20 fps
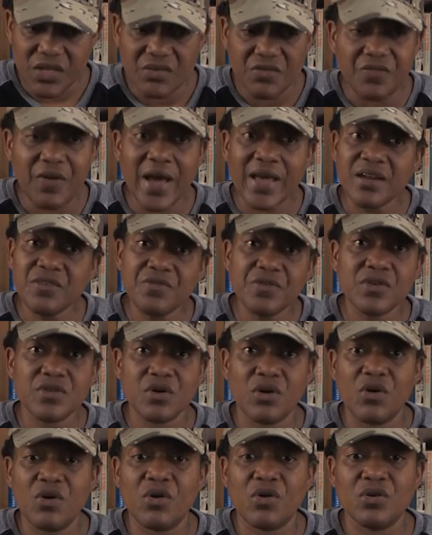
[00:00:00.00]
fighting for
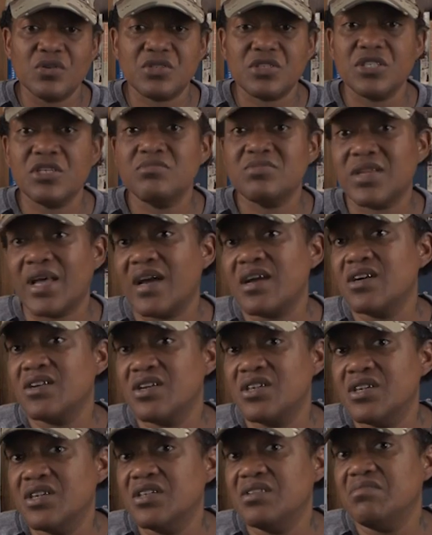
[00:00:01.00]
the oil seems like a
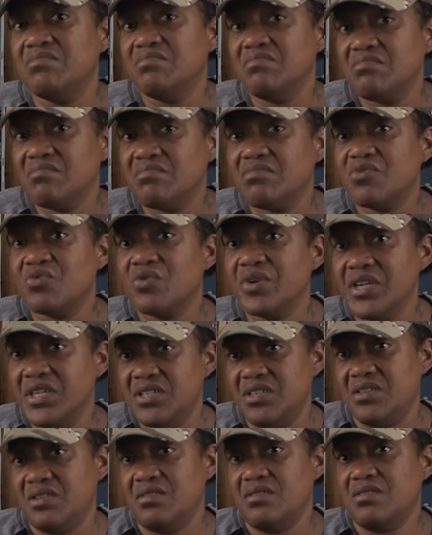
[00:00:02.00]
good
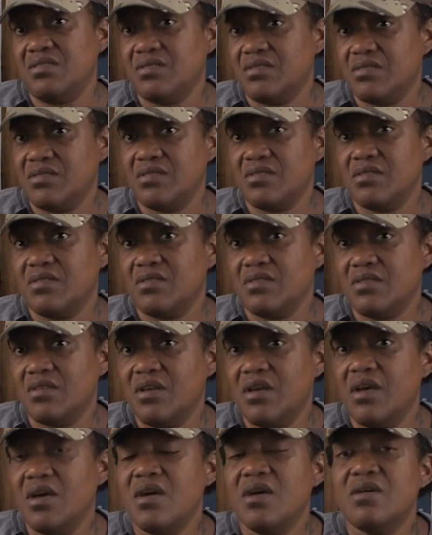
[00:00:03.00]
reason.
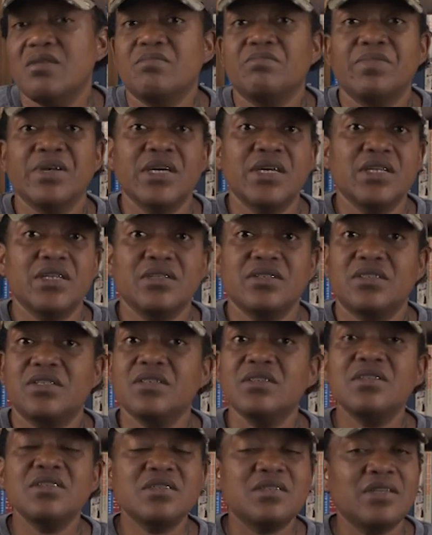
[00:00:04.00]
But
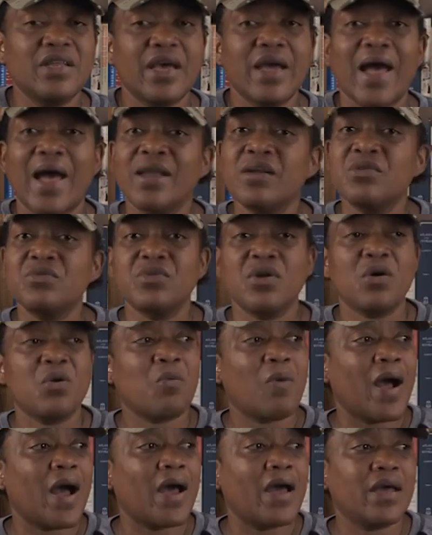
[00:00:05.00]
to this day, I don't know
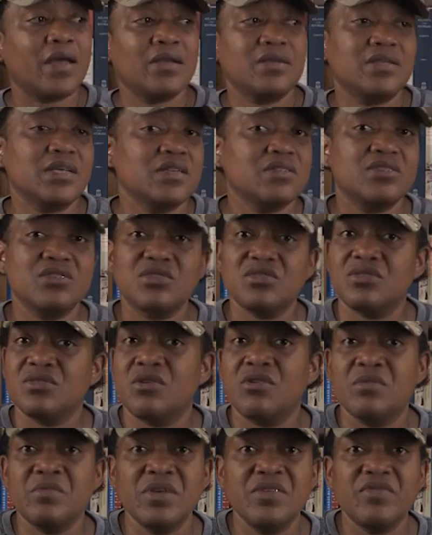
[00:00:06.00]
why Desert
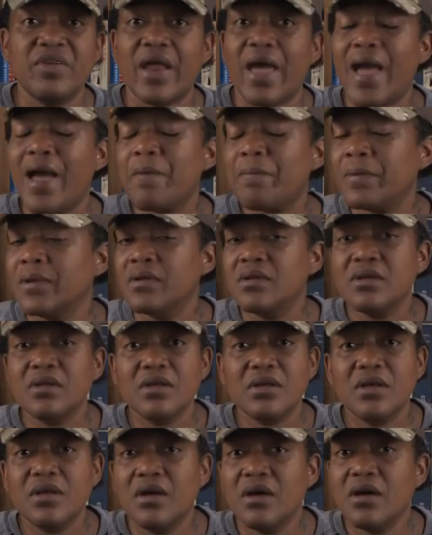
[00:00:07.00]
Storm even happened,
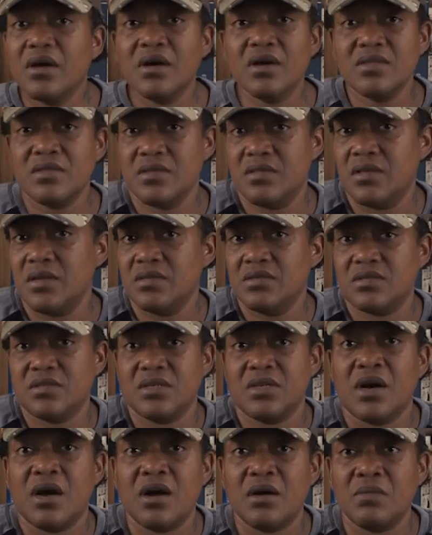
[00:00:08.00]
other than
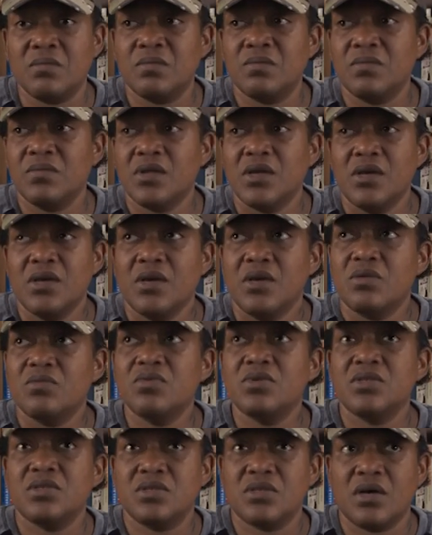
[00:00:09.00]
Saddam
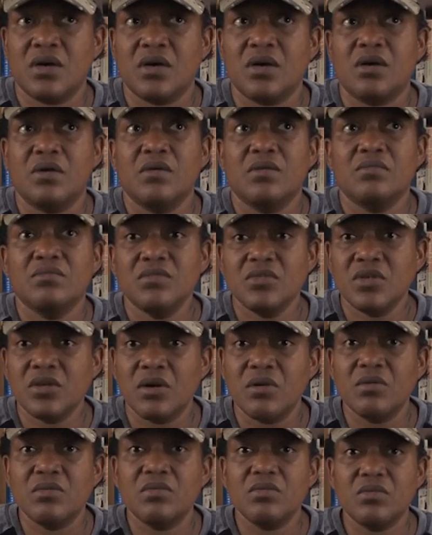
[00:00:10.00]
was, you
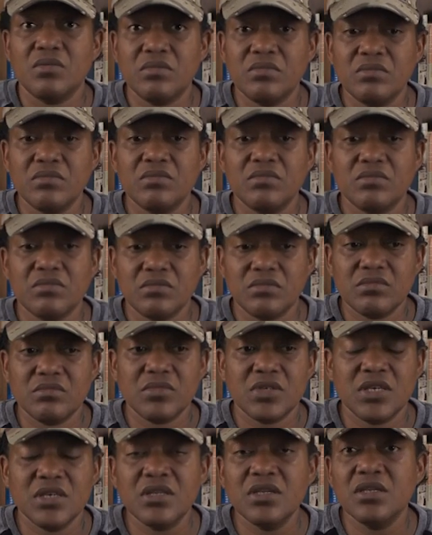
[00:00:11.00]
know,
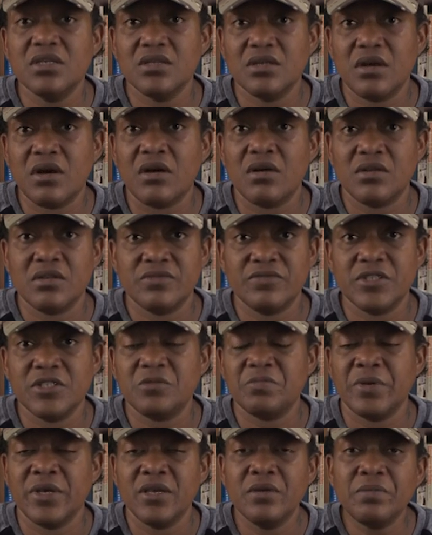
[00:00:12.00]
killing all of
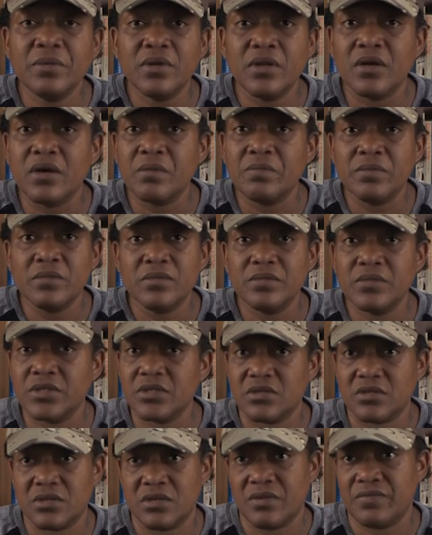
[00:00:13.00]
his people up
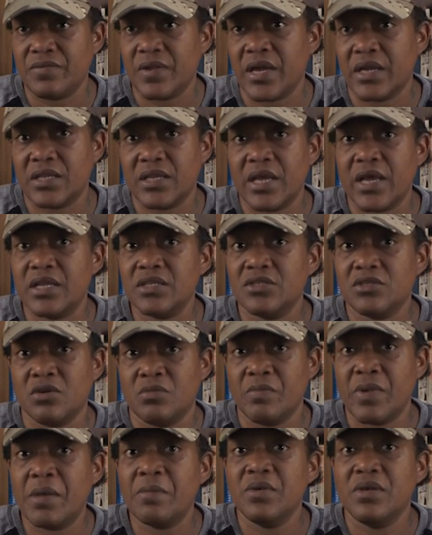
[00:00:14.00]
and stuff like that.
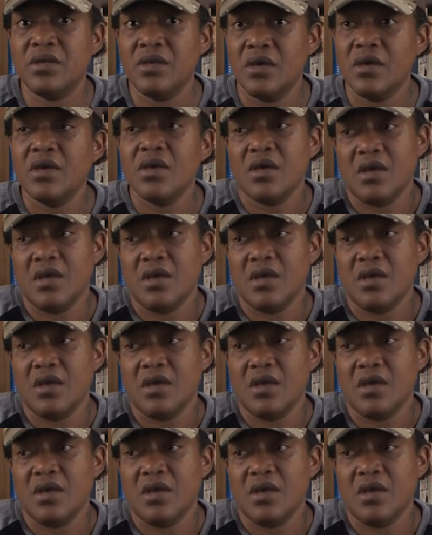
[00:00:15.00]
So maybe,